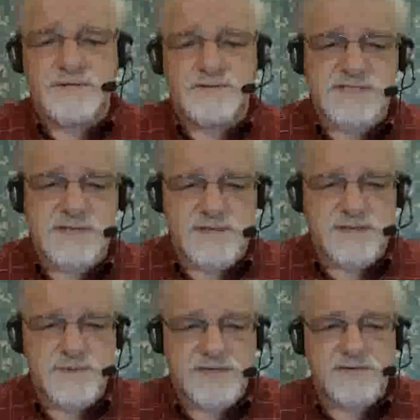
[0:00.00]
do some of the
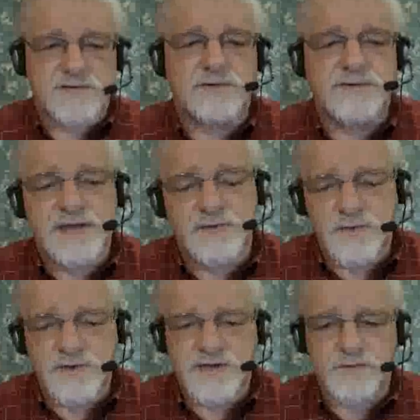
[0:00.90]
material now,
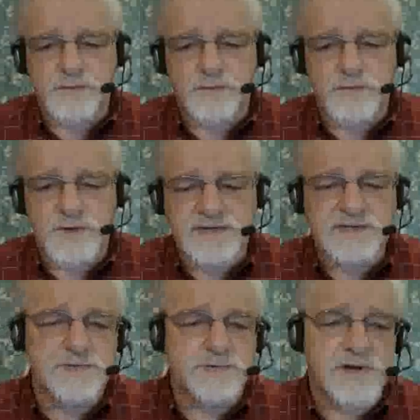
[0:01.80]
we'll get really
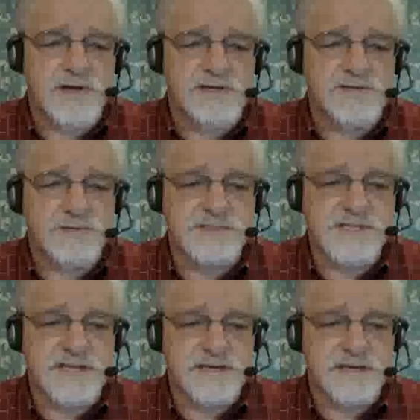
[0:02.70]
too crowded towards
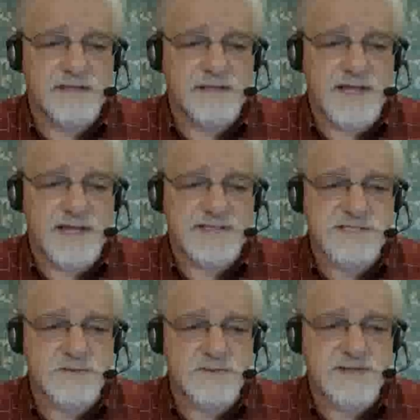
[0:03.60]
the end of the class.
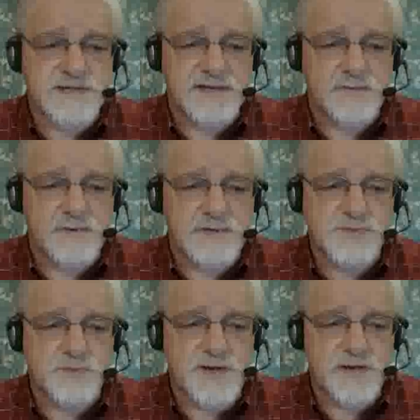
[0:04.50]
So I think it works
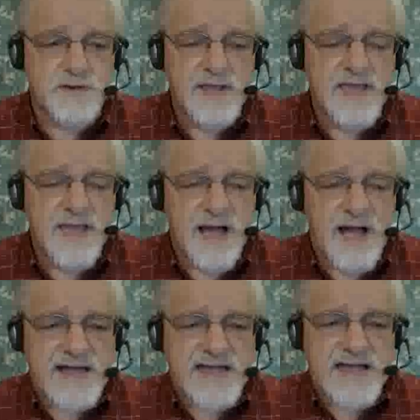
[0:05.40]
well.
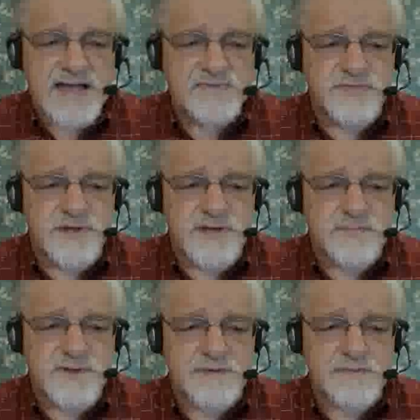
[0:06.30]
I had thought
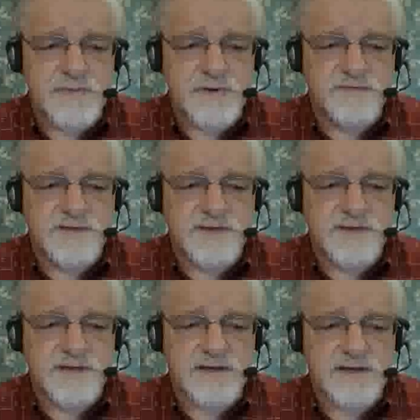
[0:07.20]
about moving,
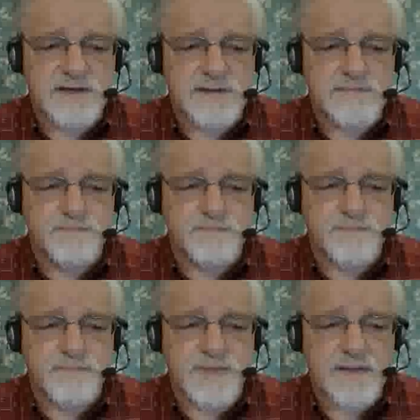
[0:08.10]
um,
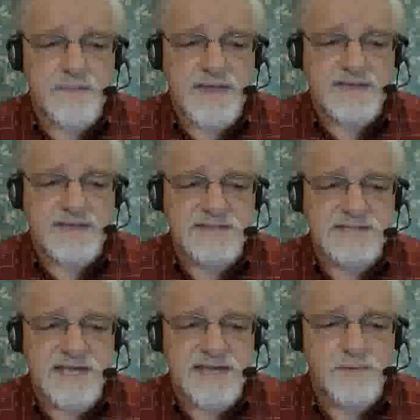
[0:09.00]
making this
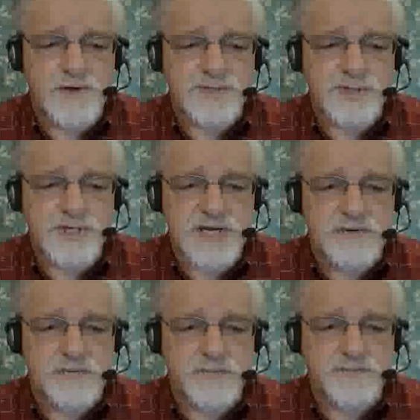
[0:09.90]
lab on
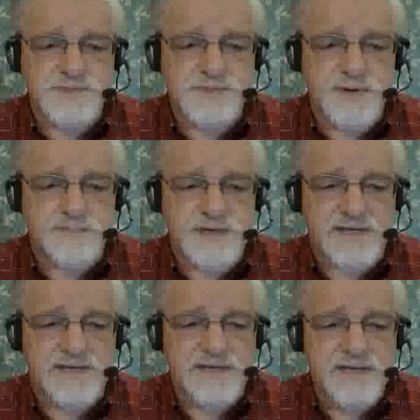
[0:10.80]
shell scripting.
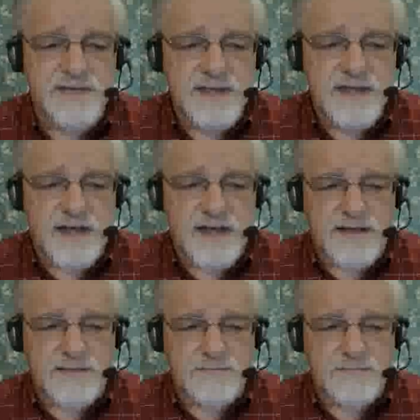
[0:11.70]

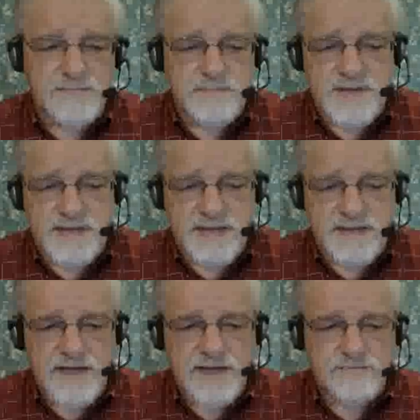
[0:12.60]
Um, and
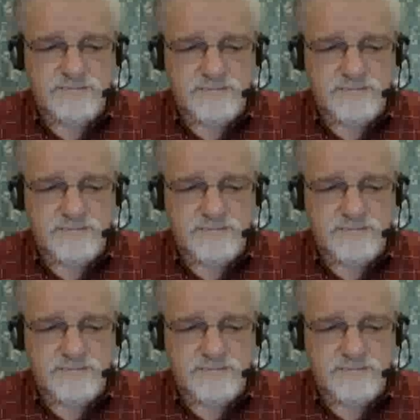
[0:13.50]
I